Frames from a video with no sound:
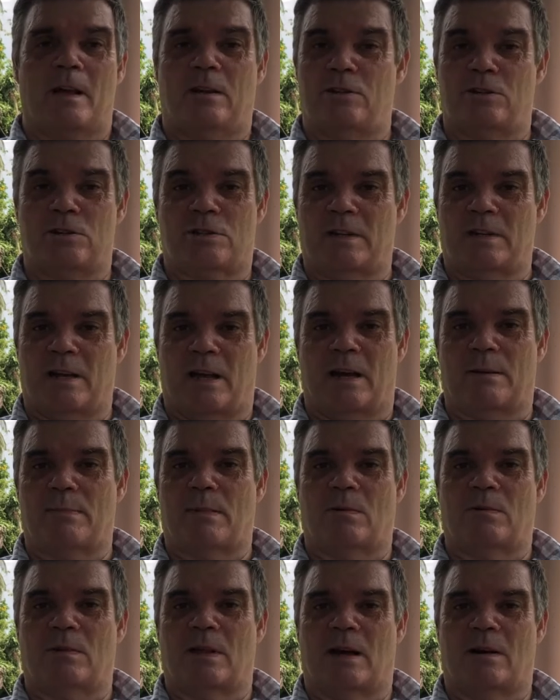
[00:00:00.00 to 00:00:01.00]
just to get
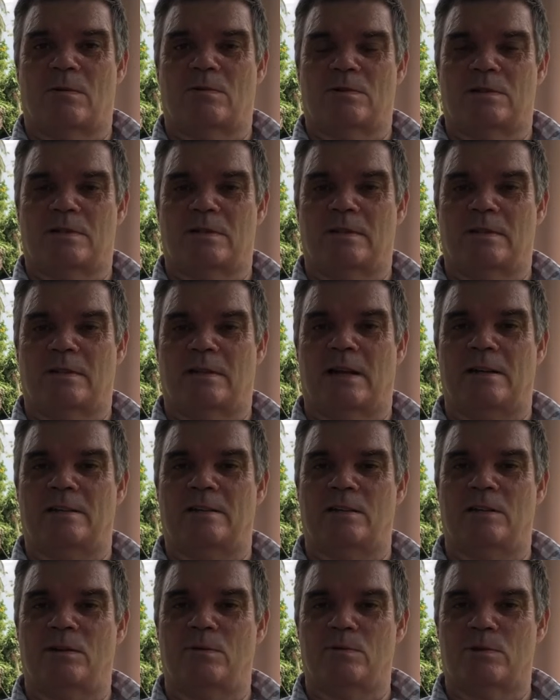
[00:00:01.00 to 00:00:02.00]
about the house, get
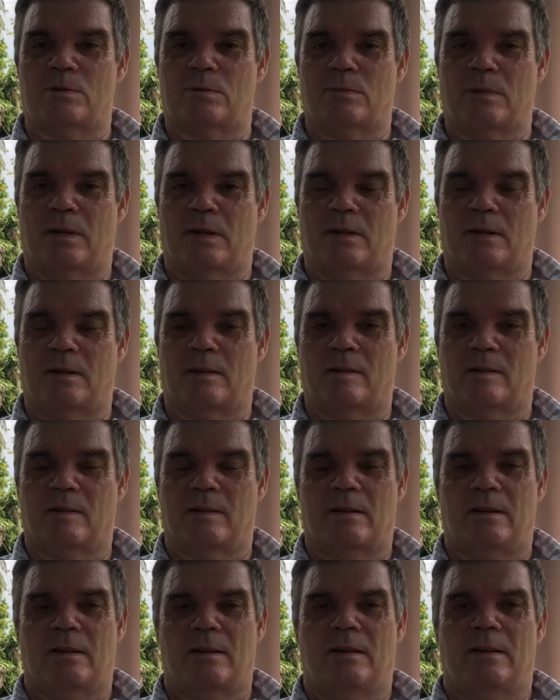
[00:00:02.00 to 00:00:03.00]
to do something.
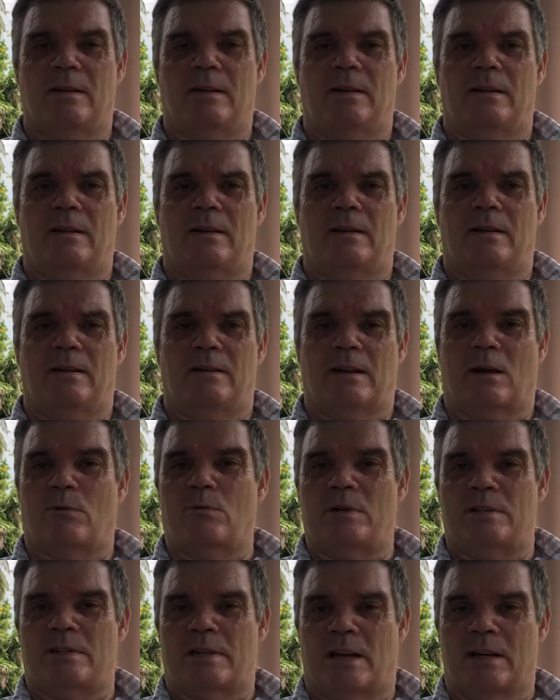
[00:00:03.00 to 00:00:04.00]
Now,
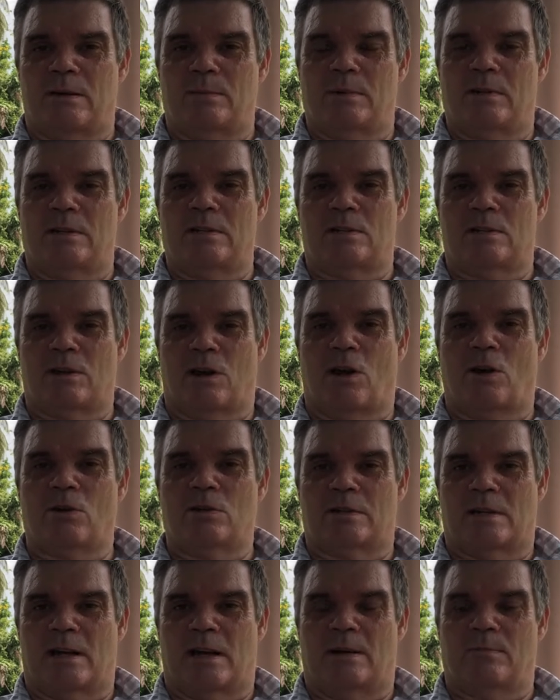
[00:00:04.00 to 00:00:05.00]
retirement is a long
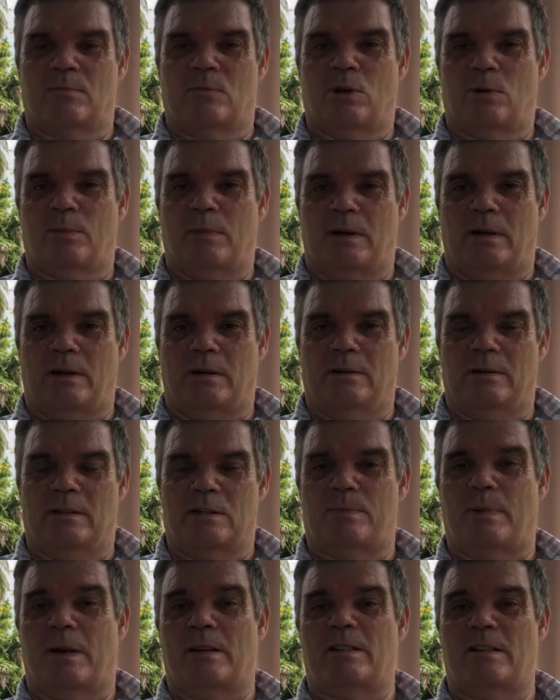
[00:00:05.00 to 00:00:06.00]
time coming,
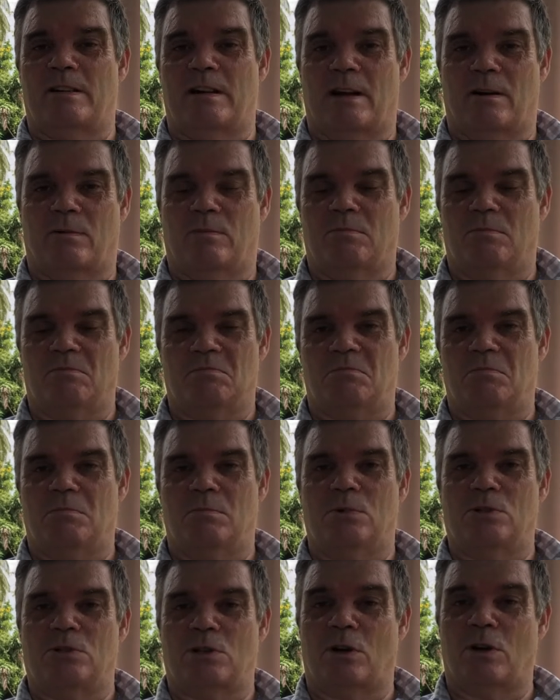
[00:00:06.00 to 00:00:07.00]
especially now.
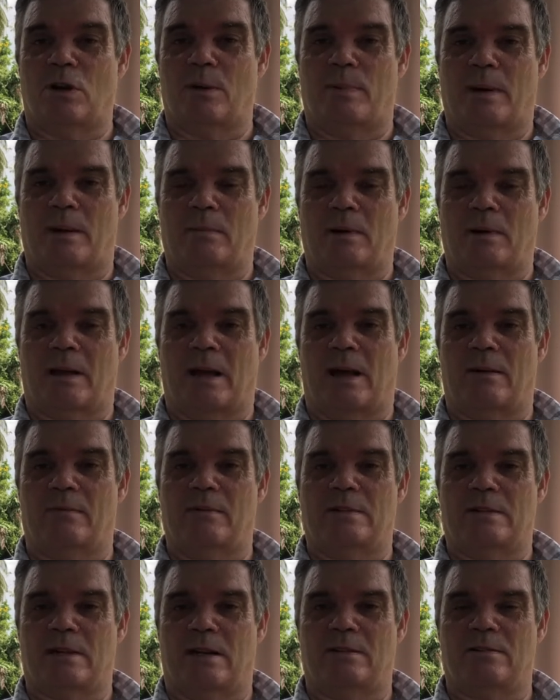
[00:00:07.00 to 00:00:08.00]
Majority of people can't
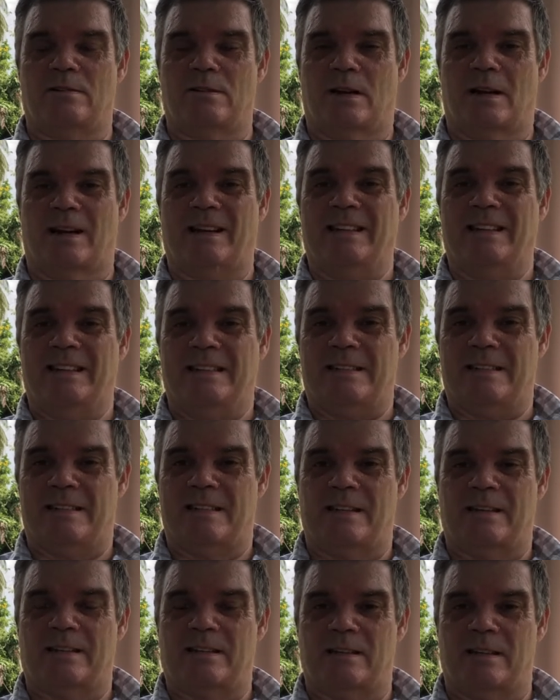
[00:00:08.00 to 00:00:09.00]
retire until at least
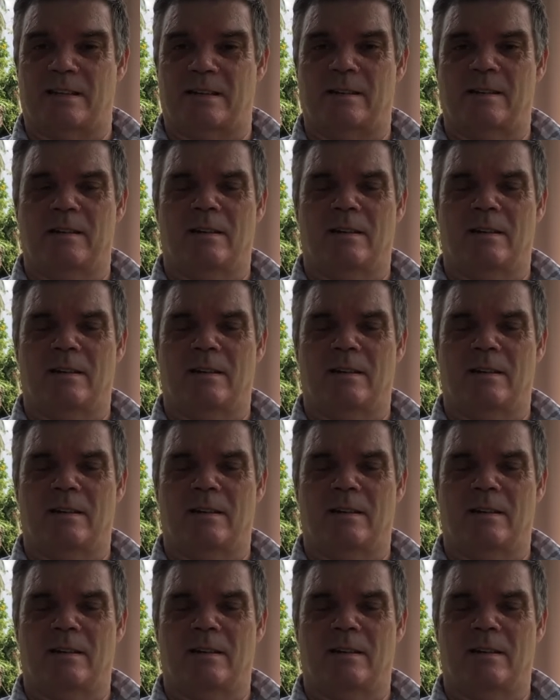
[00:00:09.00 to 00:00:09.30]
60.